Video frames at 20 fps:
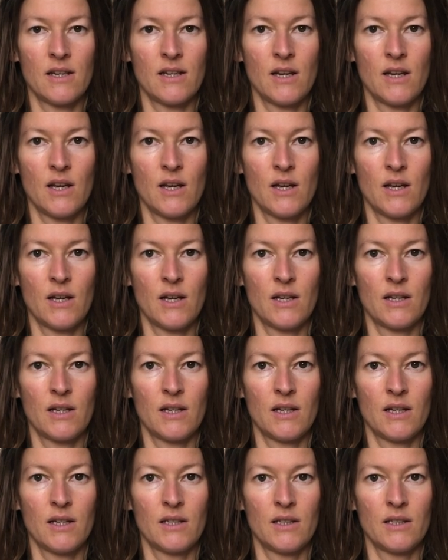
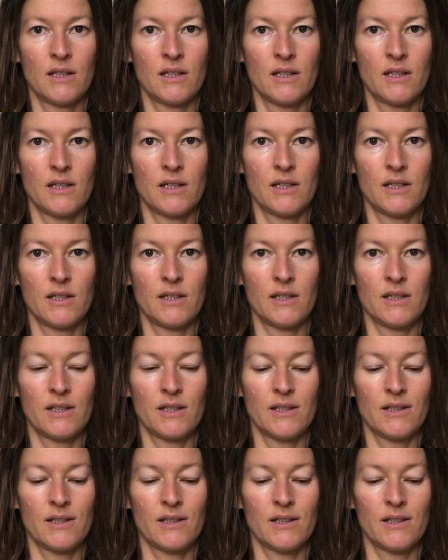(no one is talking)